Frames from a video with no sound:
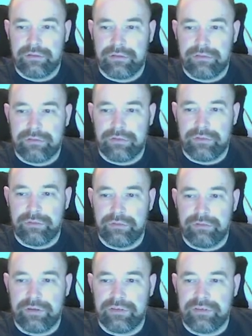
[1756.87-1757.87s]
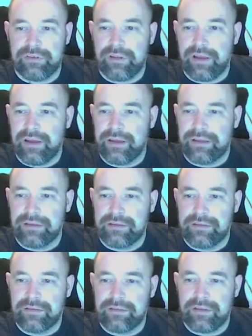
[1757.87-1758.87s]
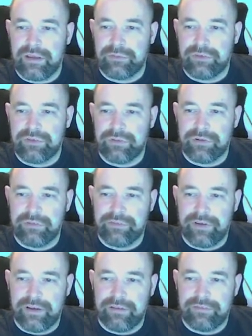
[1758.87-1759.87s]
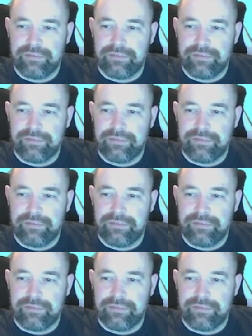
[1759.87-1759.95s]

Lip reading: 2 3's is 9, times a 2 and a 5.